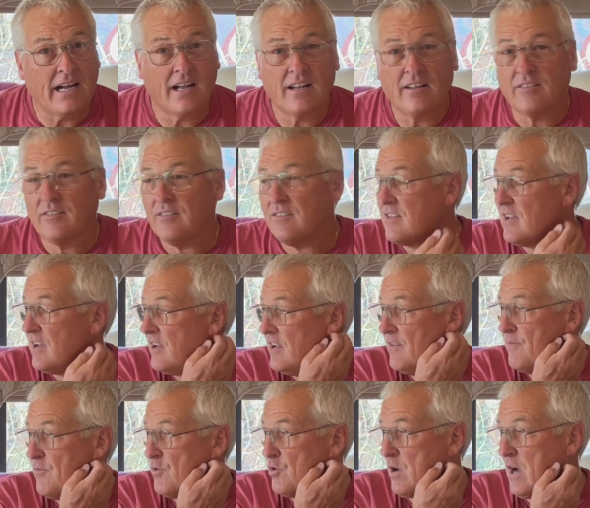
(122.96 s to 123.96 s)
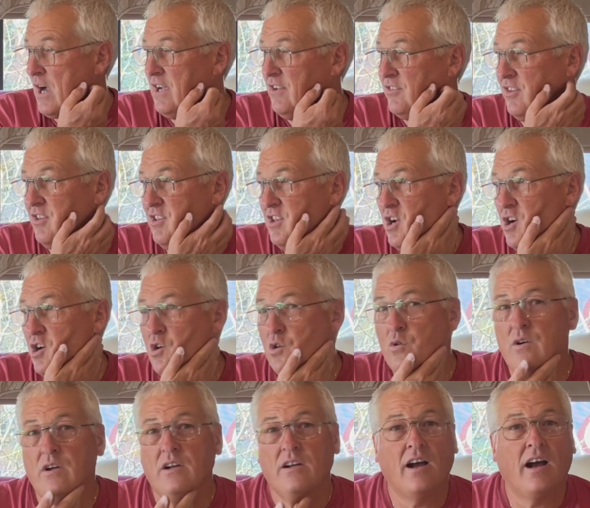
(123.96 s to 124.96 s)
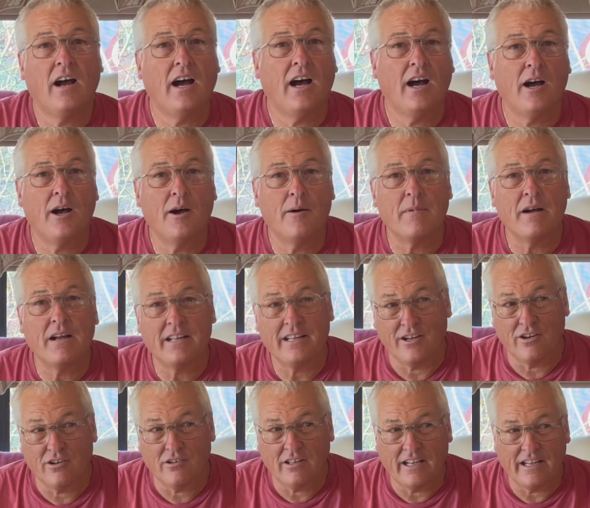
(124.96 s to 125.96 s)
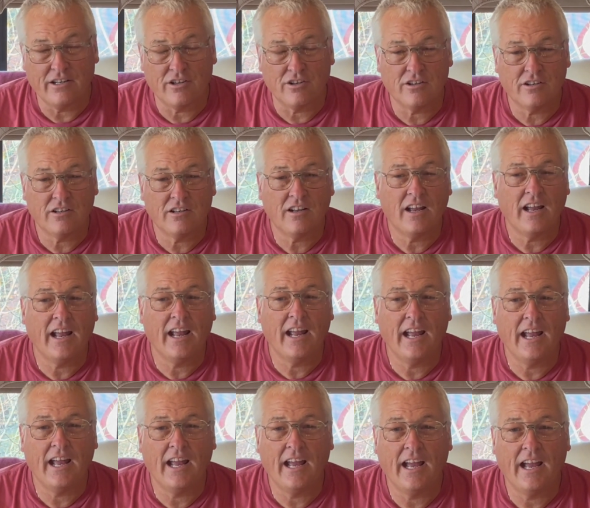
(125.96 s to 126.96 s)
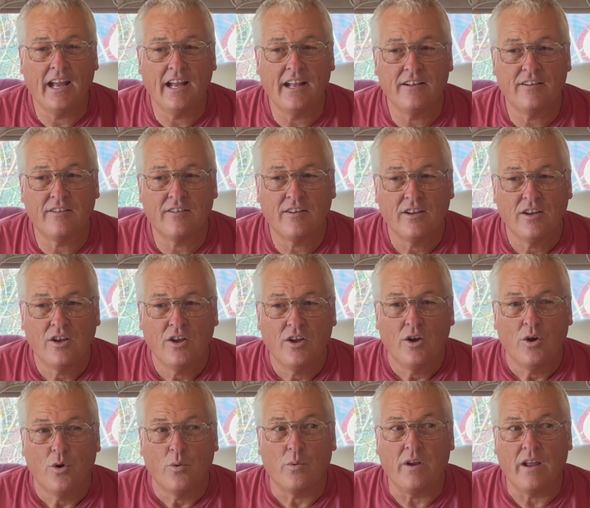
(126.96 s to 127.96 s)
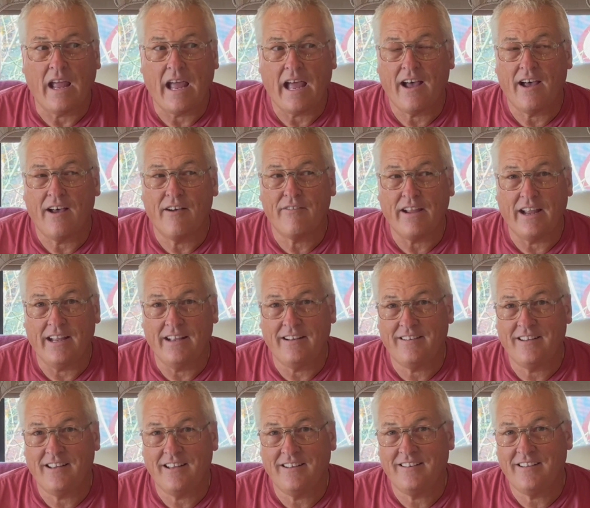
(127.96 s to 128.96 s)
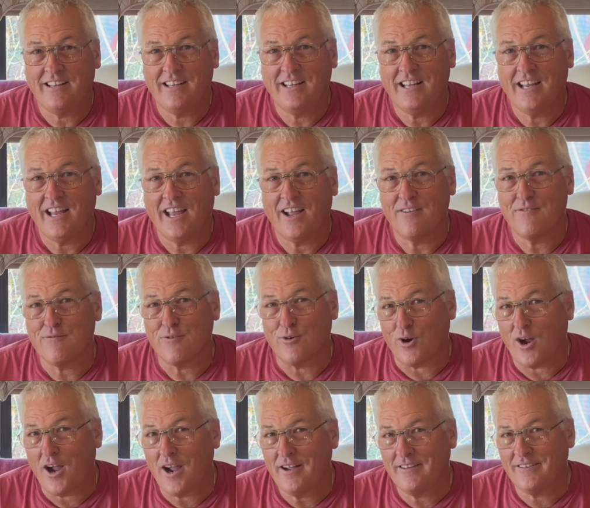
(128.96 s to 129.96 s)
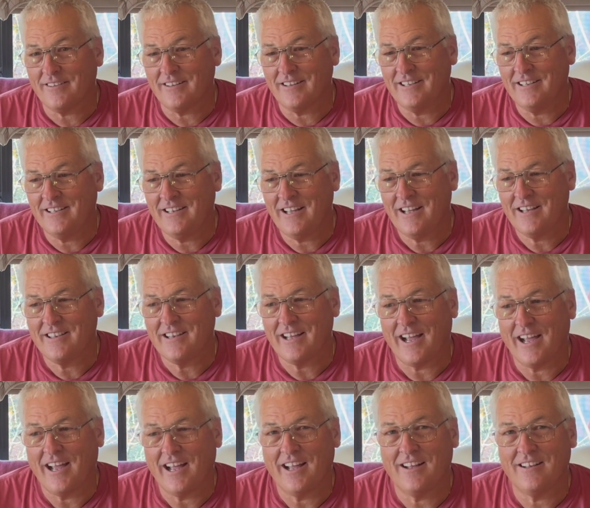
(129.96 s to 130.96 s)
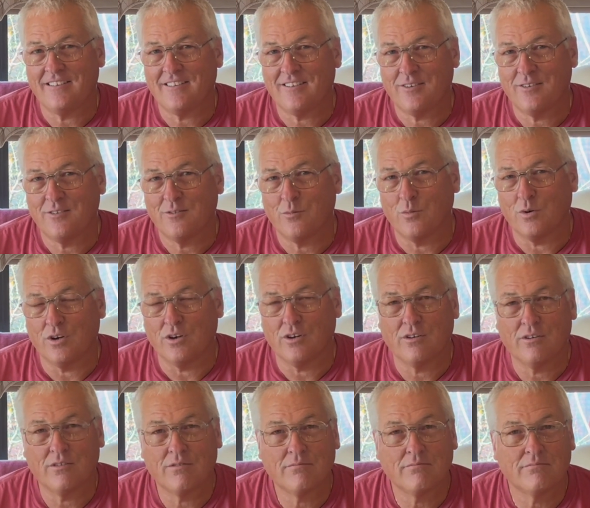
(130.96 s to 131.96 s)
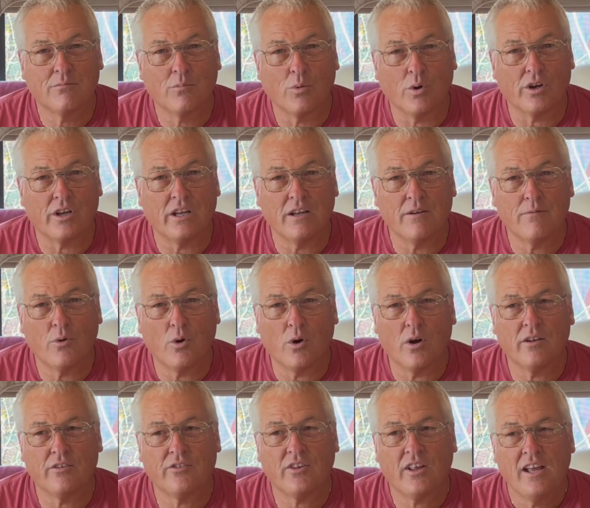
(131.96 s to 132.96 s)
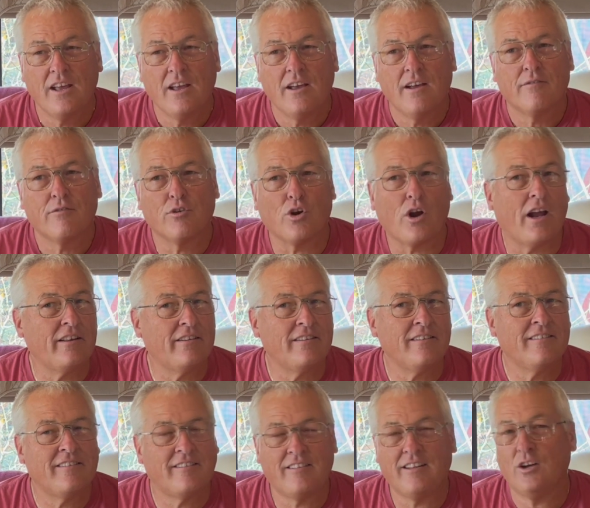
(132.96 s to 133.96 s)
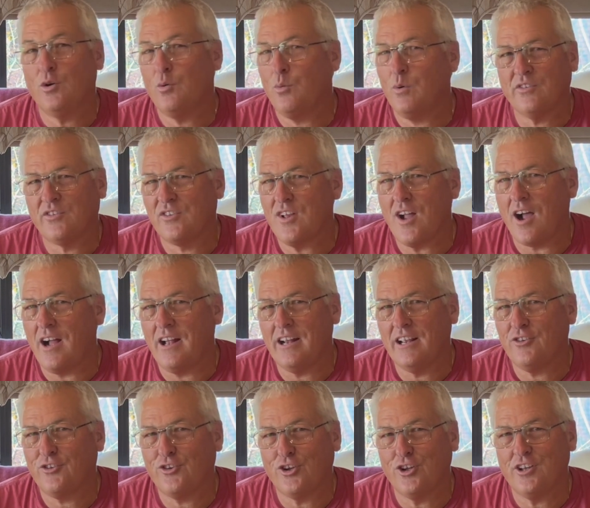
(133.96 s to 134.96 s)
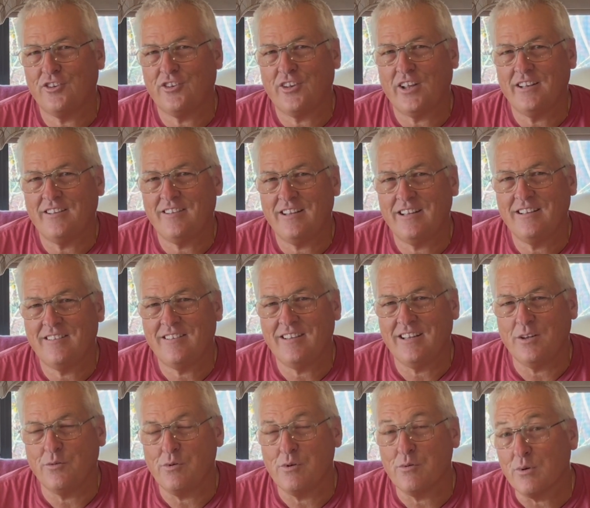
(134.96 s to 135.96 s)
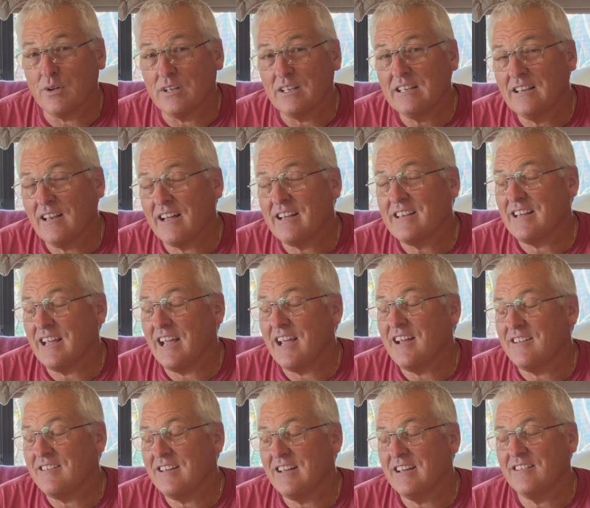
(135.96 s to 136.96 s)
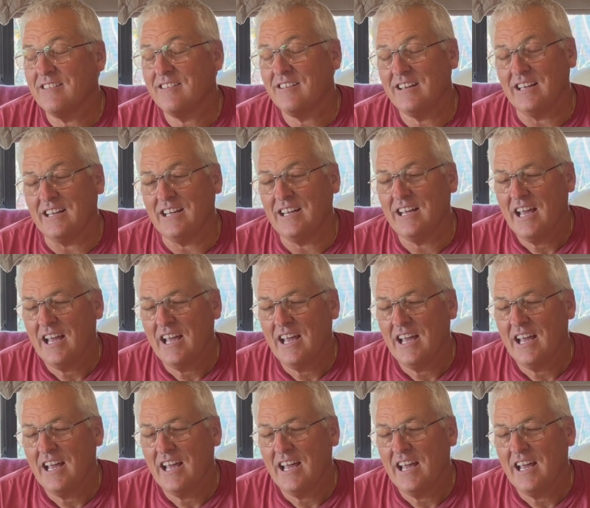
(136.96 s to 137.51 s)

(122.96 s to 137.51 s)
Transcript: us the Verizon though a year later, and we have AT&T and Verizon that were working for us. Verizon still was not as good as AT&T. We really like the AT&T,